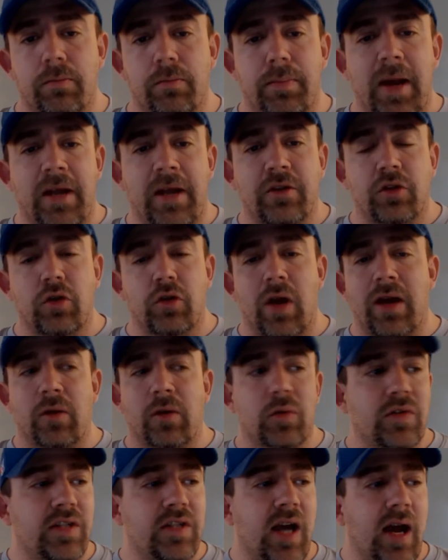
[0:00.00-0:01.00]
Panzer
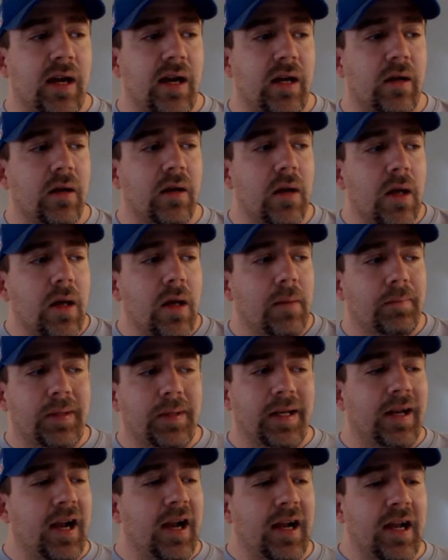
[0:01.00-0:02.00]
Dragoon Saga. But
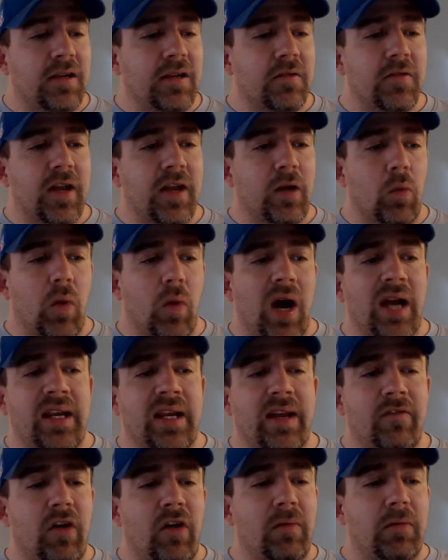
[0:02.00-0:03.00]
then I got to thinking, why
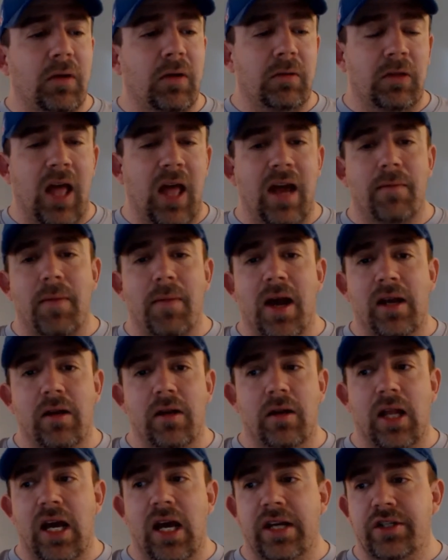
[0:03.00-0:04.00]
give up a lot of my
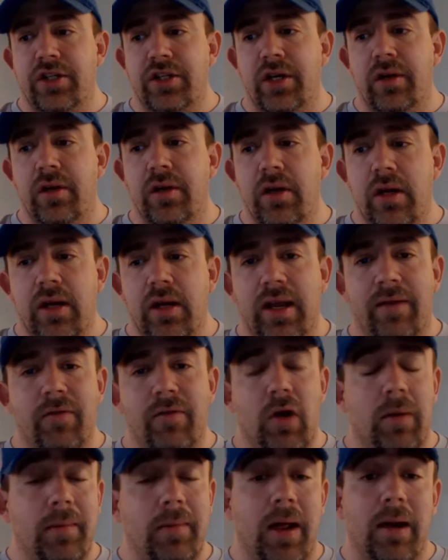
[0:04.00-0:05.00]
collection, even
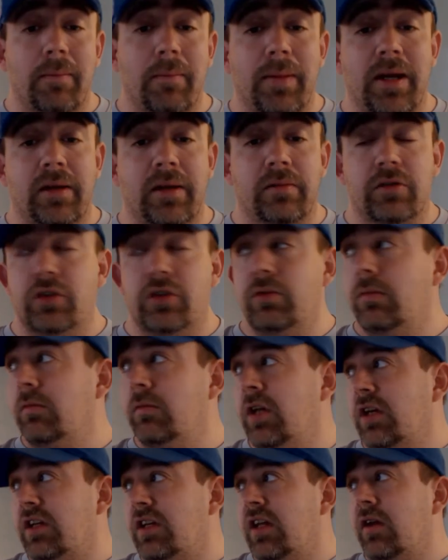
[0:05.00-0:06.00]
though I'm not a big
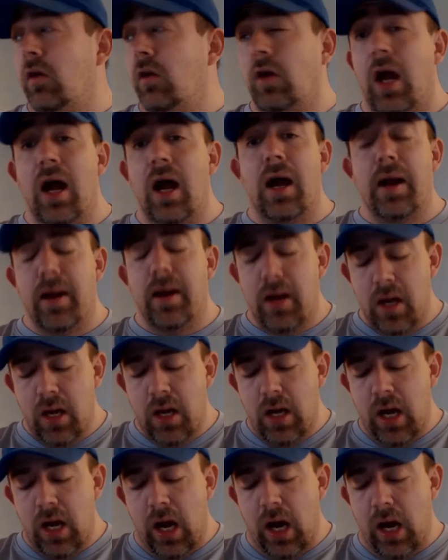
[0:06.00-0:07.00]
Nintendo guy,
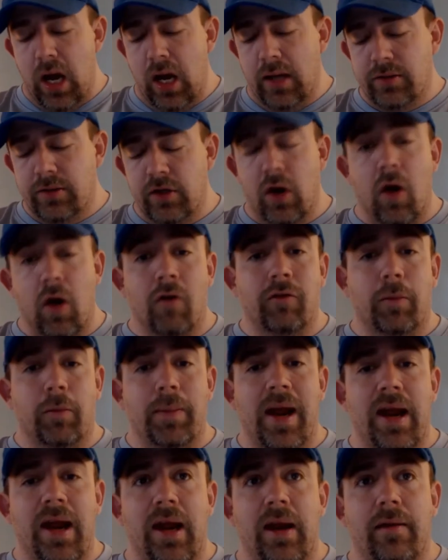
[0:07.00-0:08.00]
to
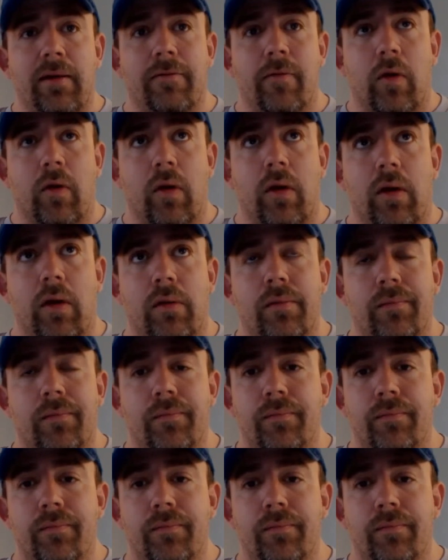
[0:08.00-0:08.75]
overpay for